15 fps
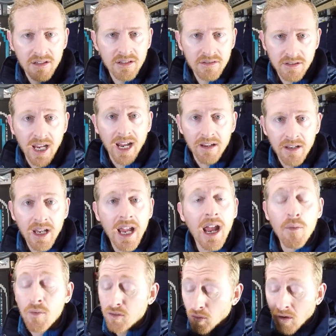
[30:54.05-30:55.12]
Yeah.
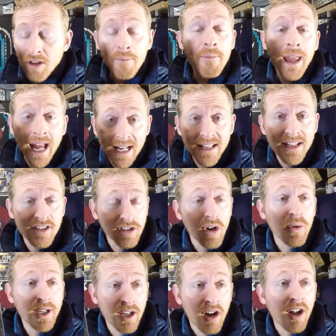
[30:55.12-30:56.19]
And with all the madness
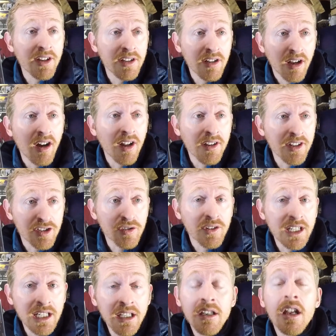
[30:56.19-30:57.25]
going on the
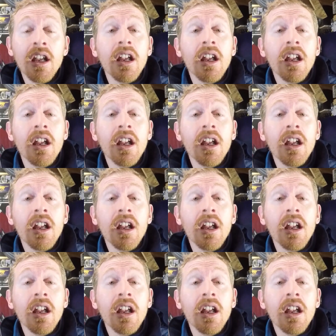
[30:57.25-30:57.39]
screen,